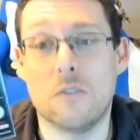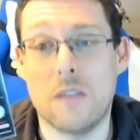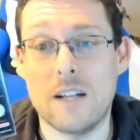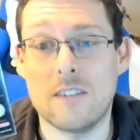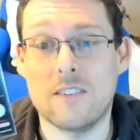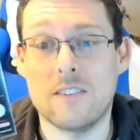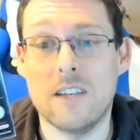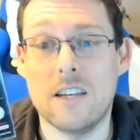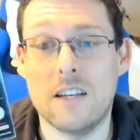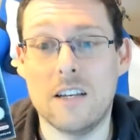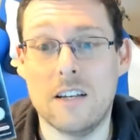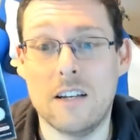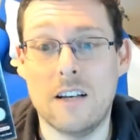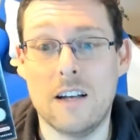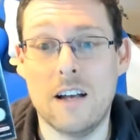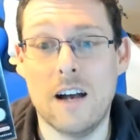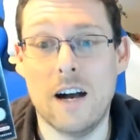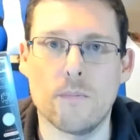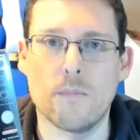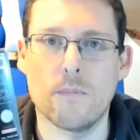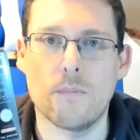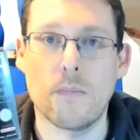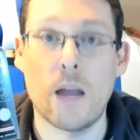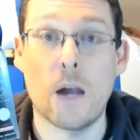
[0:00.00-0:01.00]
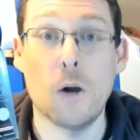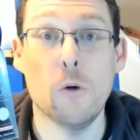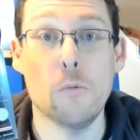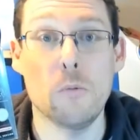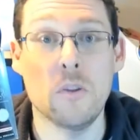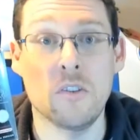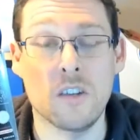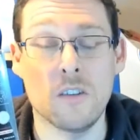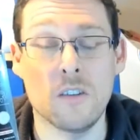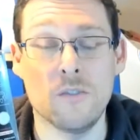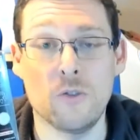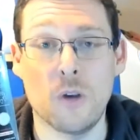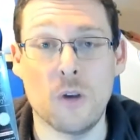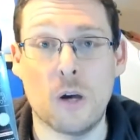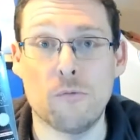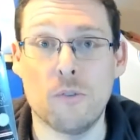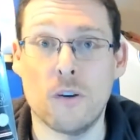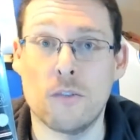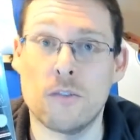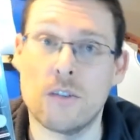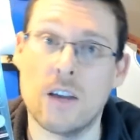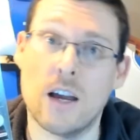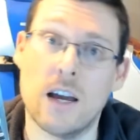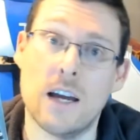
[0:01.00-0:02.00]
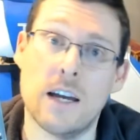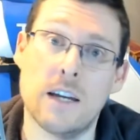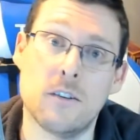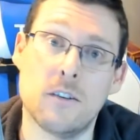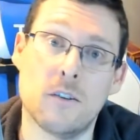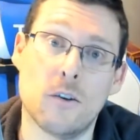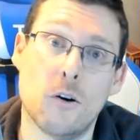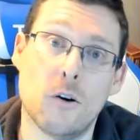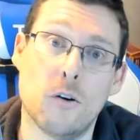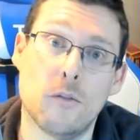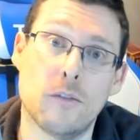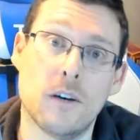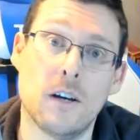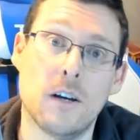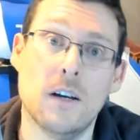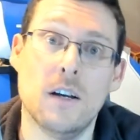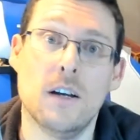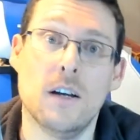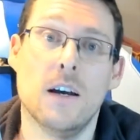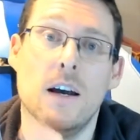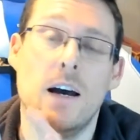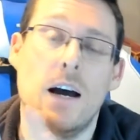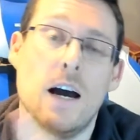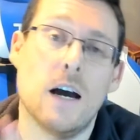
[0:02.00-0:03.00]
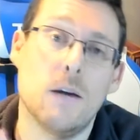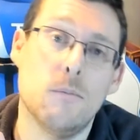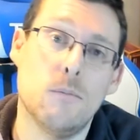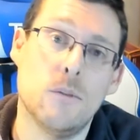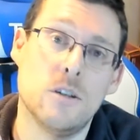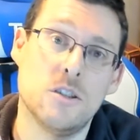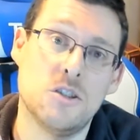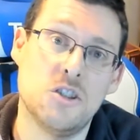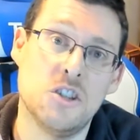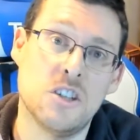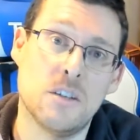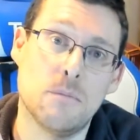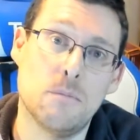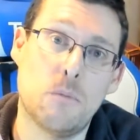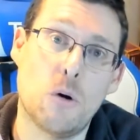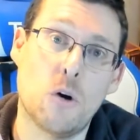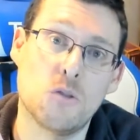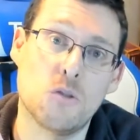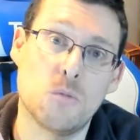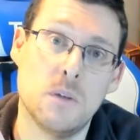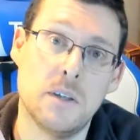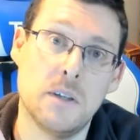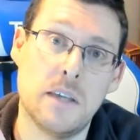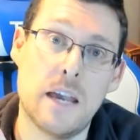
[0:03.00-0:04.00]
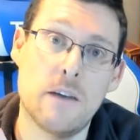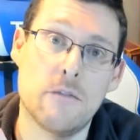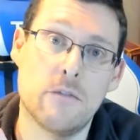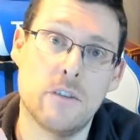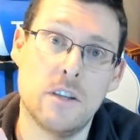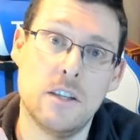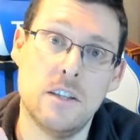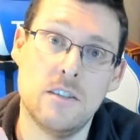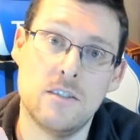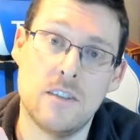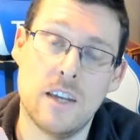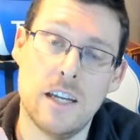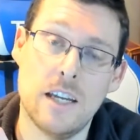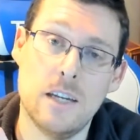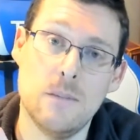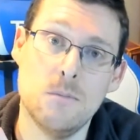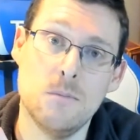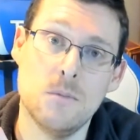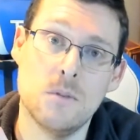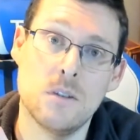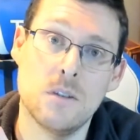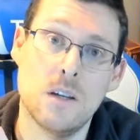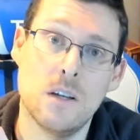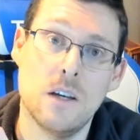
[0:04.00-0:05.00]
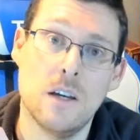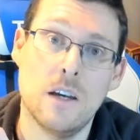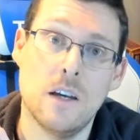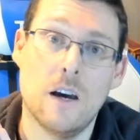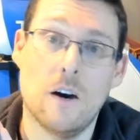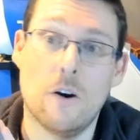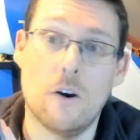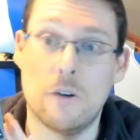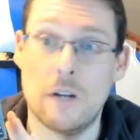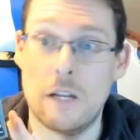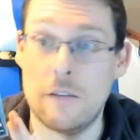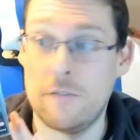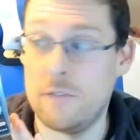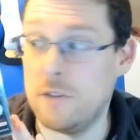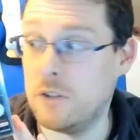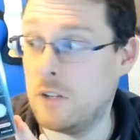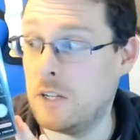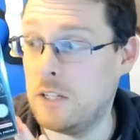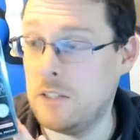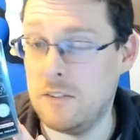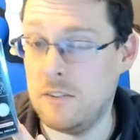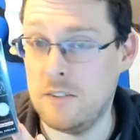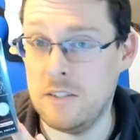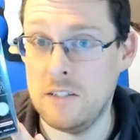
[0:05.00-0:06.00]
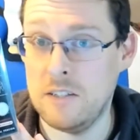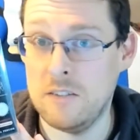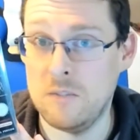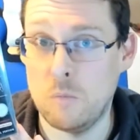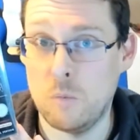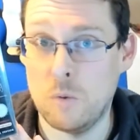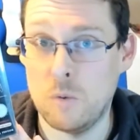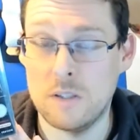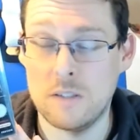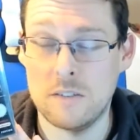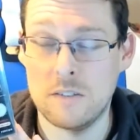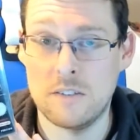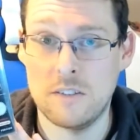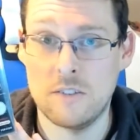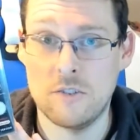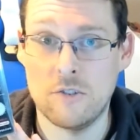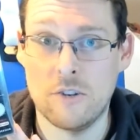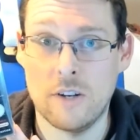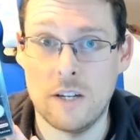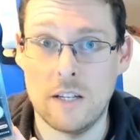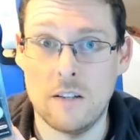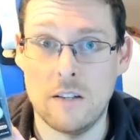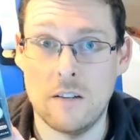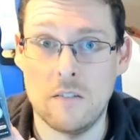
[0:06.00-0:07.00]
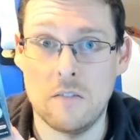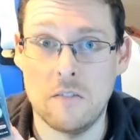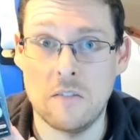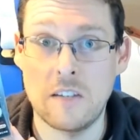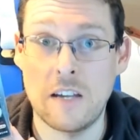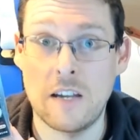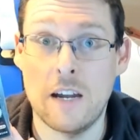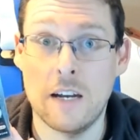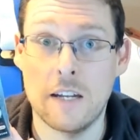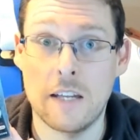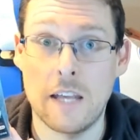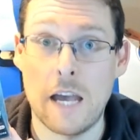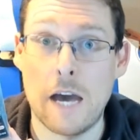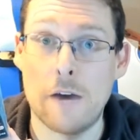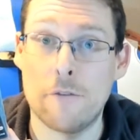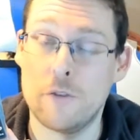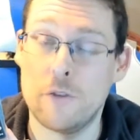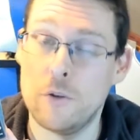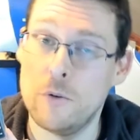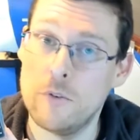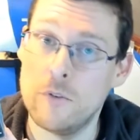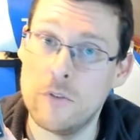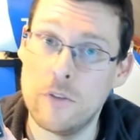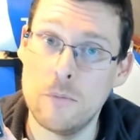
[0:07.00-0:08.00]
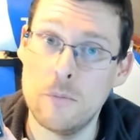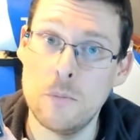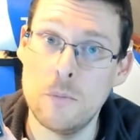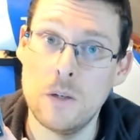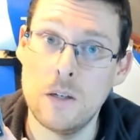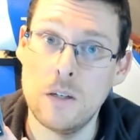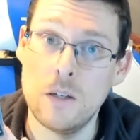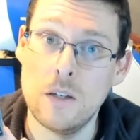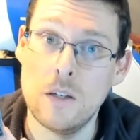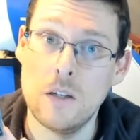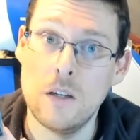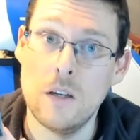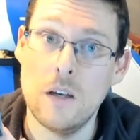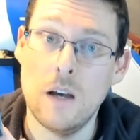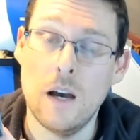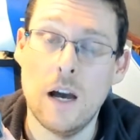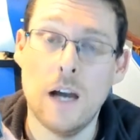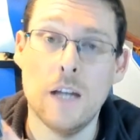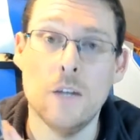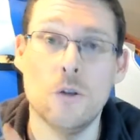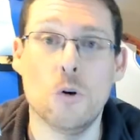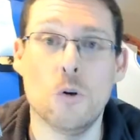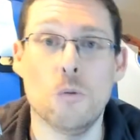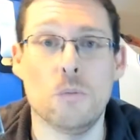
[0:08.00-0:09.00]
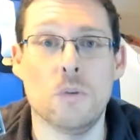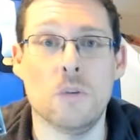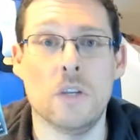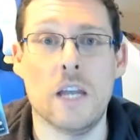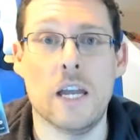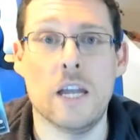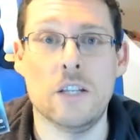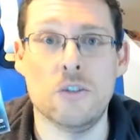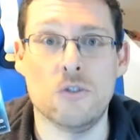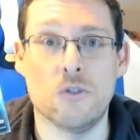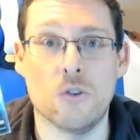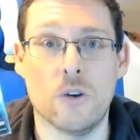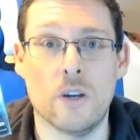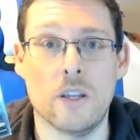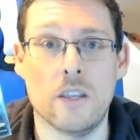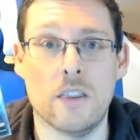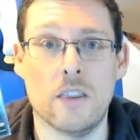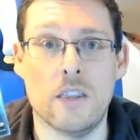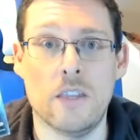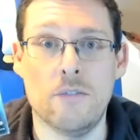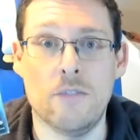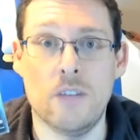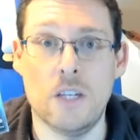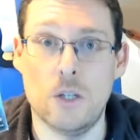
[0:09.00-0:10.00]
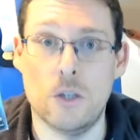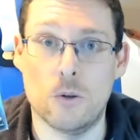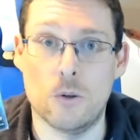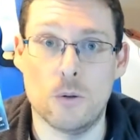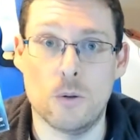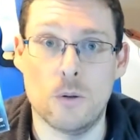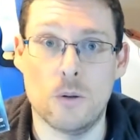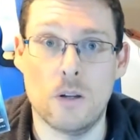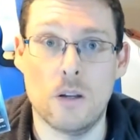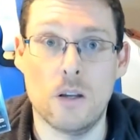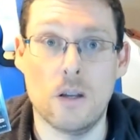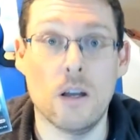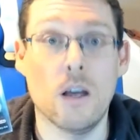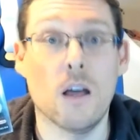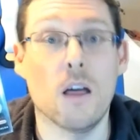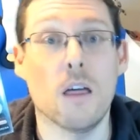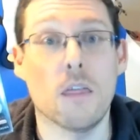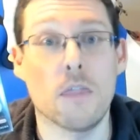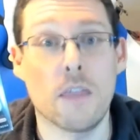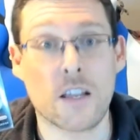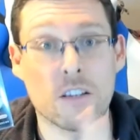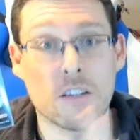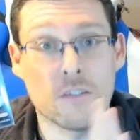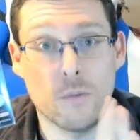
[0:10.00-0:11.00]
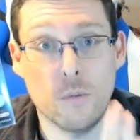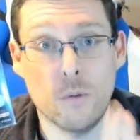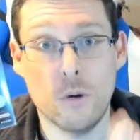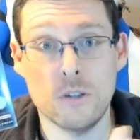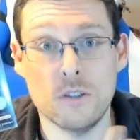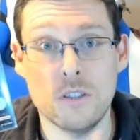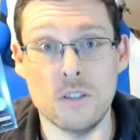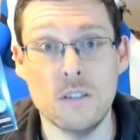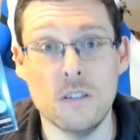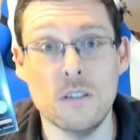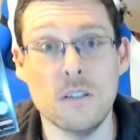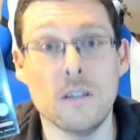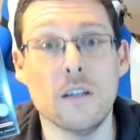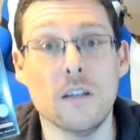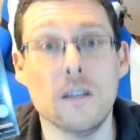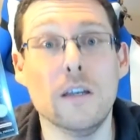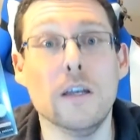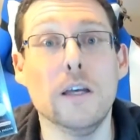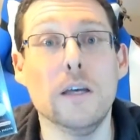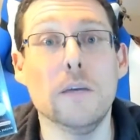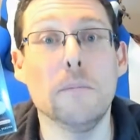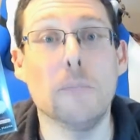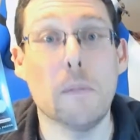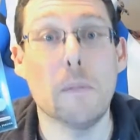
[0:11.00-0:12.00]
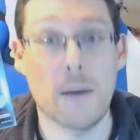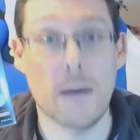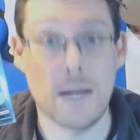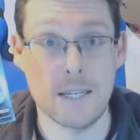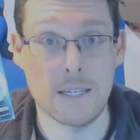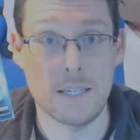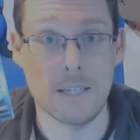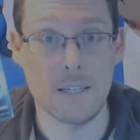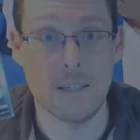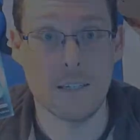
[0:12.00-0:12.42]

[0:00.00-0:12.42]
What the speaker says: that's it. I hope this gives you a rough guide of how much you can possibly get for these games, or if you're indeed wanting to try and target a few of them, and hope you enjoyed the video. Thanks for watching. Bye bye.